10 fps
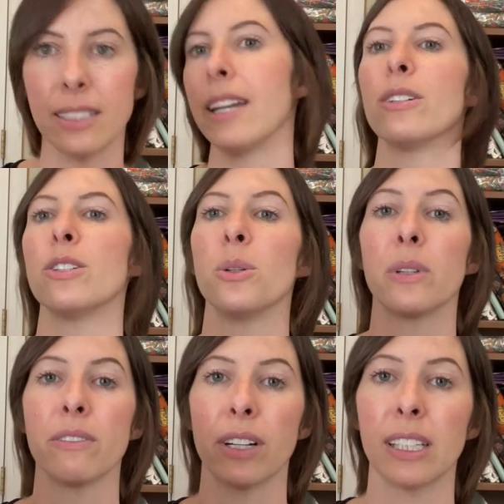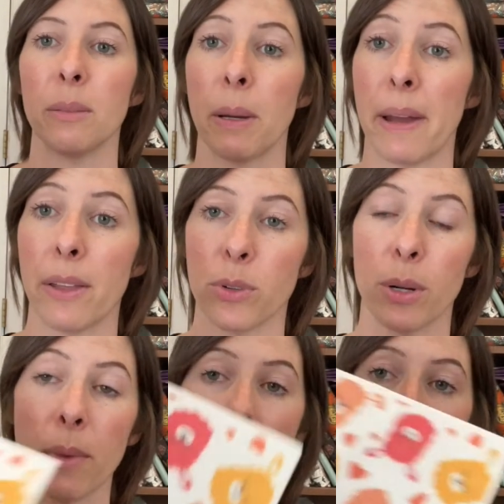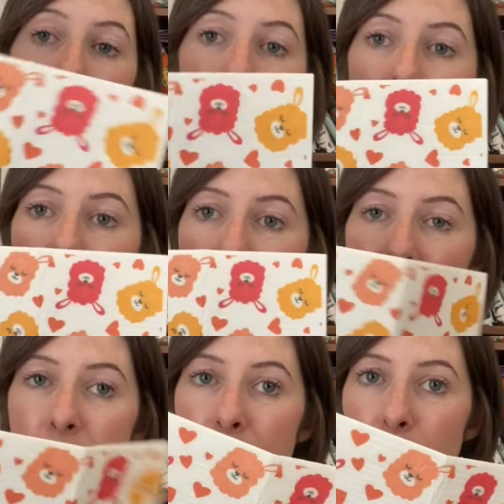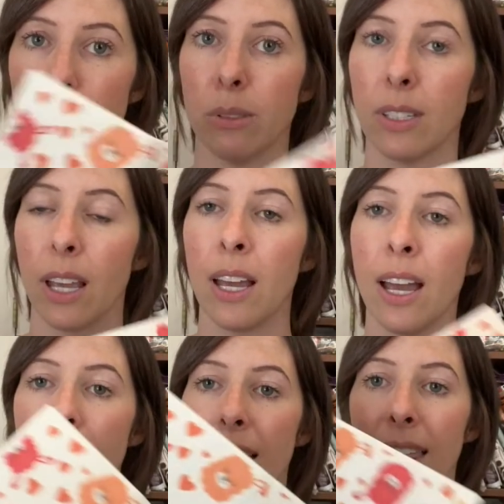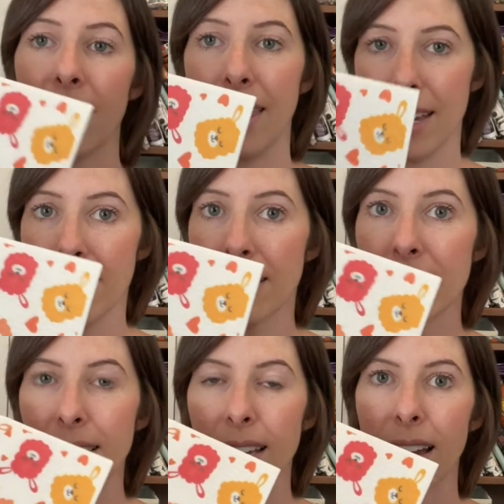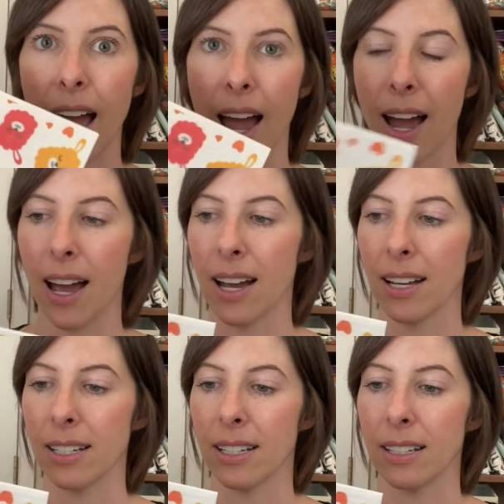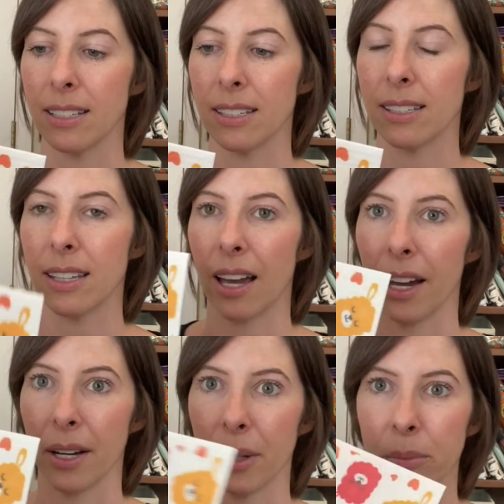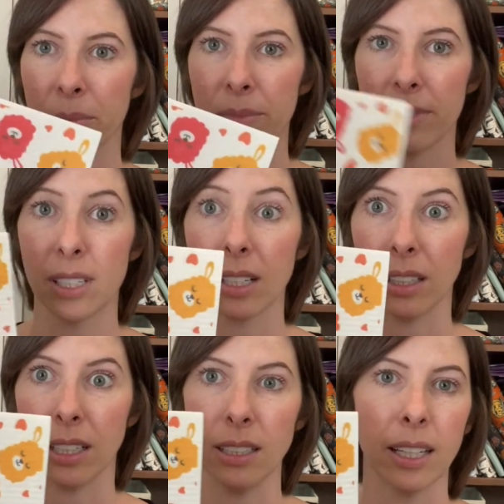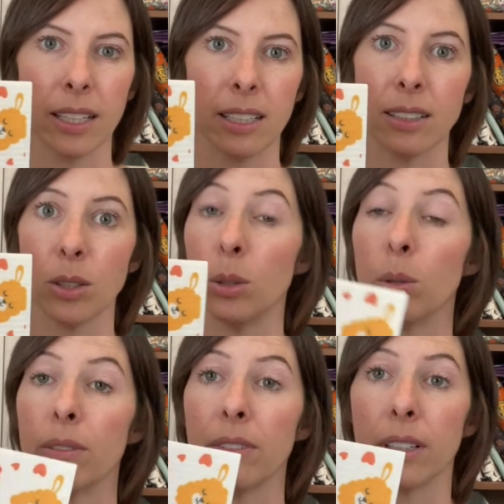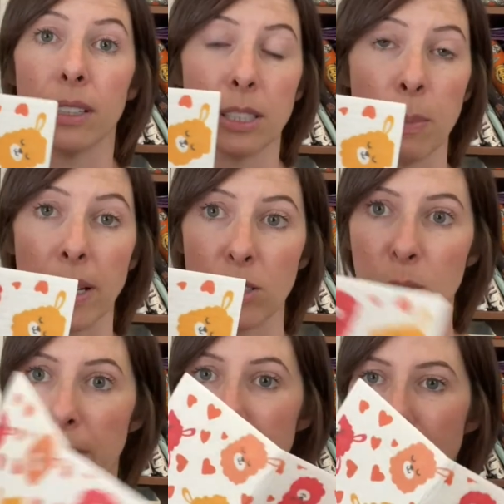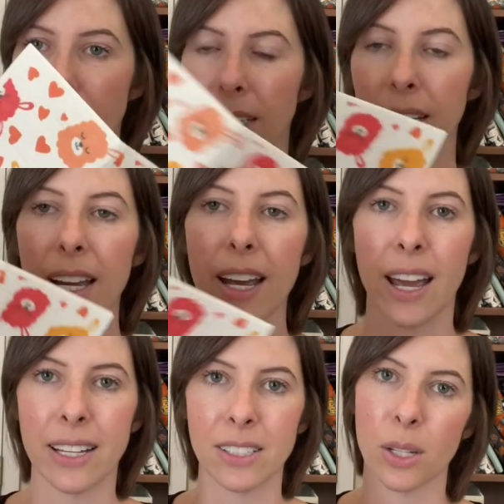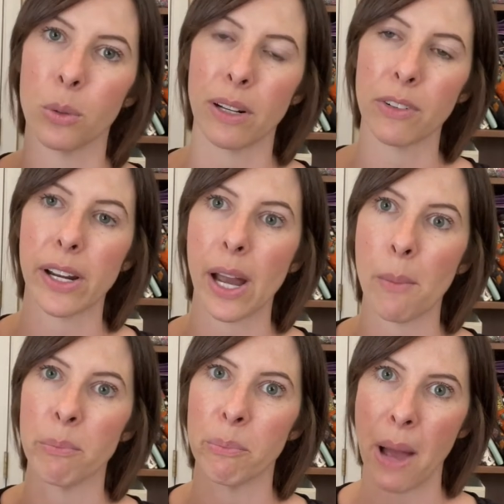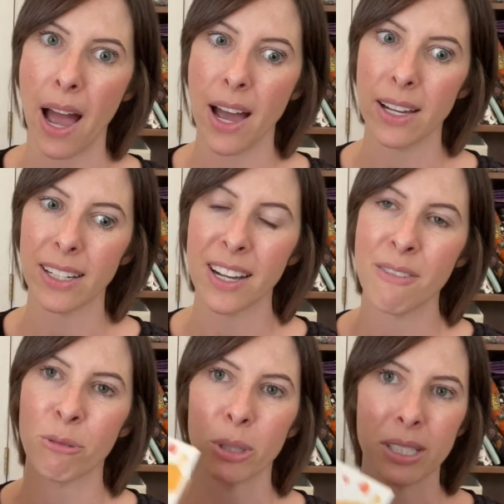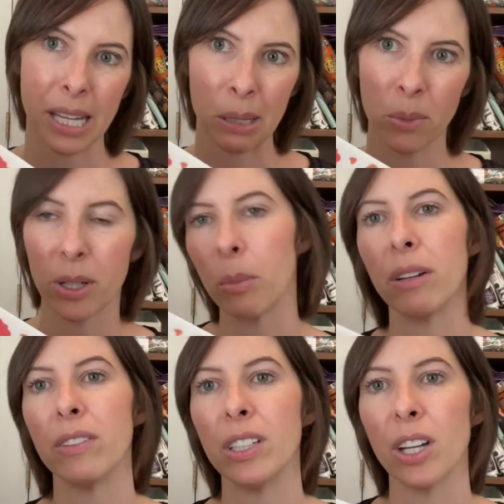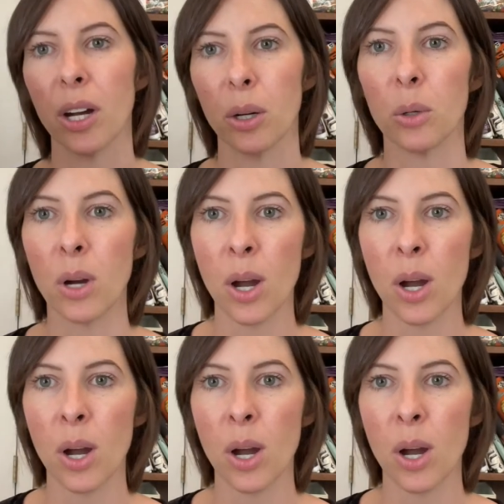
day or two, whenever I clean my bathroom, I'm going to use this as um, to clean, like in lieu of a sponge basically. And so whenever I come back for the second part of my video,